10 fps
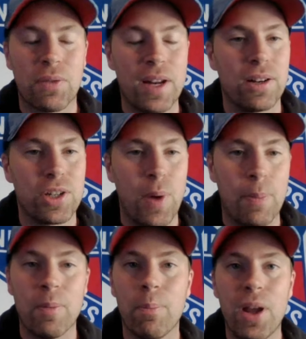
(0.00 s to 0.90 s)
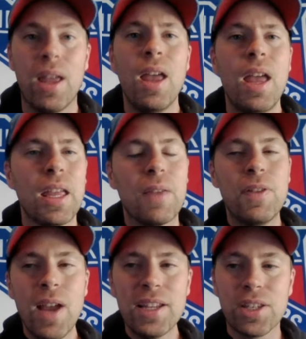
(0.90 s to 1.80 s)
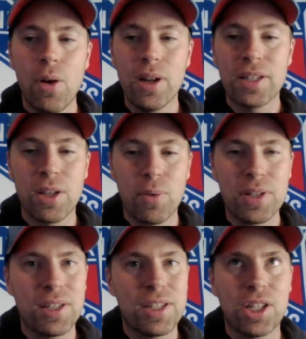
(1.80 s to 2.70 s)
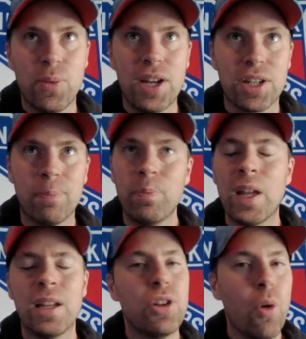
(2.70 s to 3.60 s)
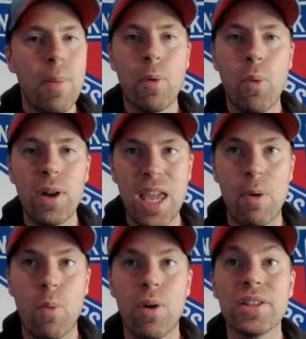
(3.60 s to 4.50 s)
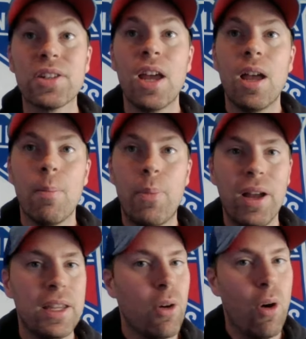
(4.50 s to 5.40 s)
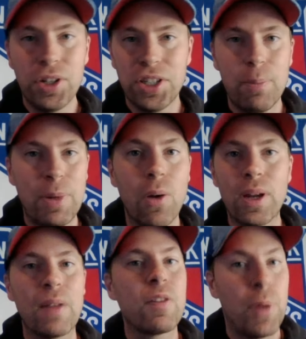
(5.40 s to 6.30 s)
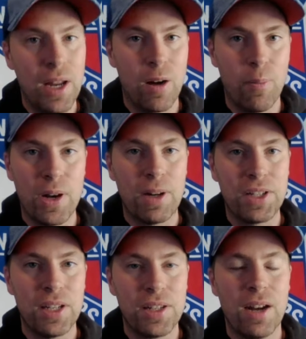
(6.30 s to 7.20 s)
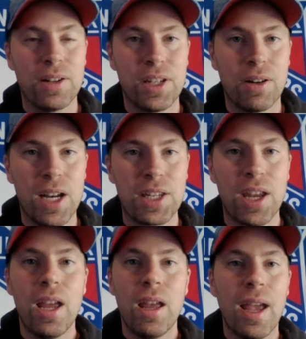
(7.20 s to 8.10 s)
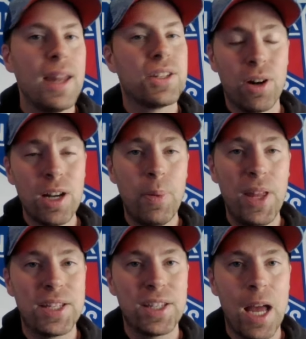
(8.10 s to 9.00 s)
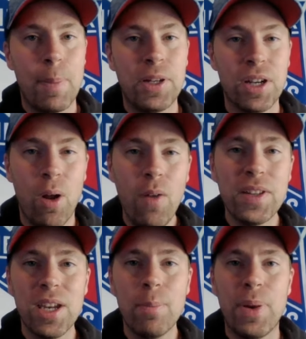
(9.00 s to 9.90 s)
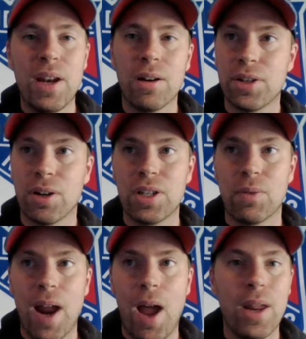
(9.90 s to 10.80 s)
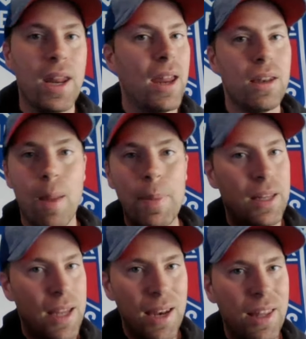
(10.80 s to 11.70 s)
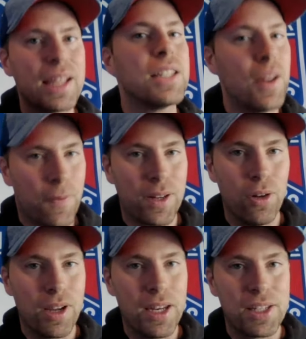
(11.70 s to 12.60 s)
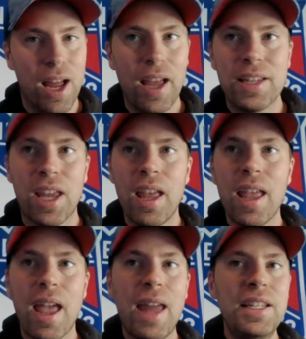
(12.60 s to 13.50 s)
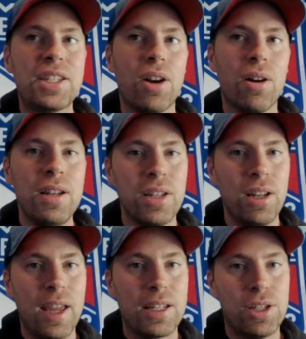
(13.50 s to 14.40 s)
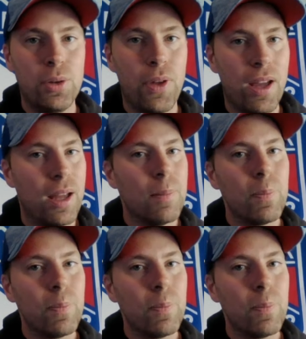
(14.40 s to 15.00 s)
Rangers swept them. But if you guys noticed, there was a situation, don't remember what game it was, but, you know, Oshie had been going after Panarin pretty much the entire series. And it's during a play stoppage, and all of a sudden Panarin turns around and he had like a different look in his eyes, and he started to like do the